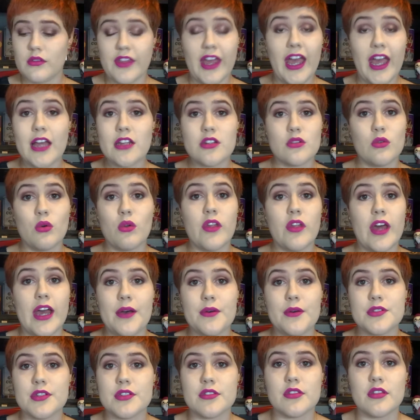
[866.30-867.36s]
They had all the
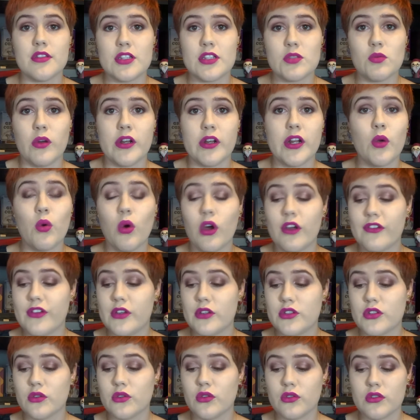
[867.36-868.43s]
houses in this one in quite a few
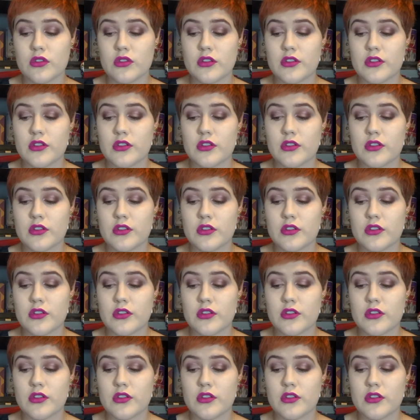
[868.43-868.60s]
stores,